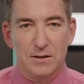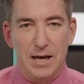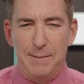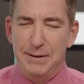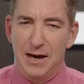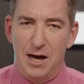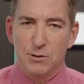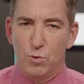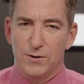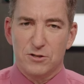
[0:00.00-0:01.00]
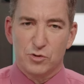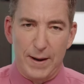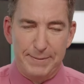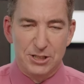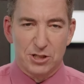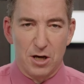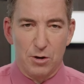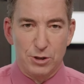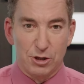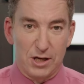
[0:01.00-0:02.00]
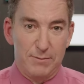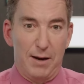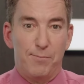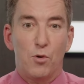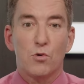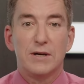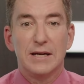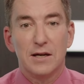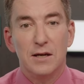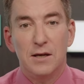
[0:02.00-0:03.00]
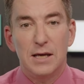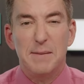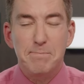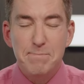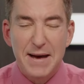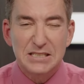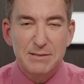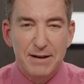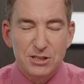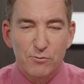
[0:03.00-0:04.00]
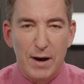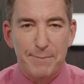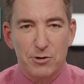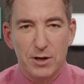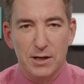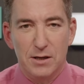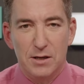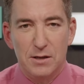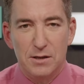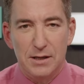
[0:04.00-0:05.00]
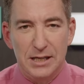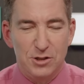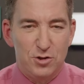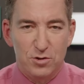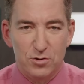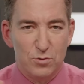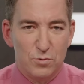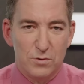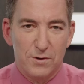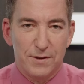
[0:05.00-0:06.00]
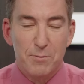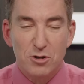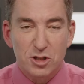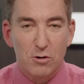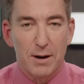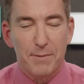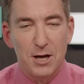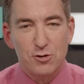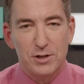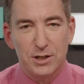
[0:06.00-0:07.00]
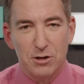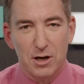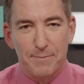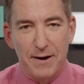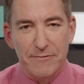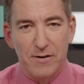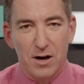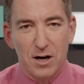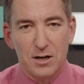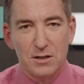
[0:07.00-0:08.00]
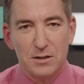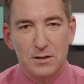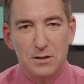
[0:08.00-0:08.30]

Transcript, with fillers: And beyond where those weapons go, and you're talking about pouring immense amounts of weaponry into the most corrupt country in Europe by far,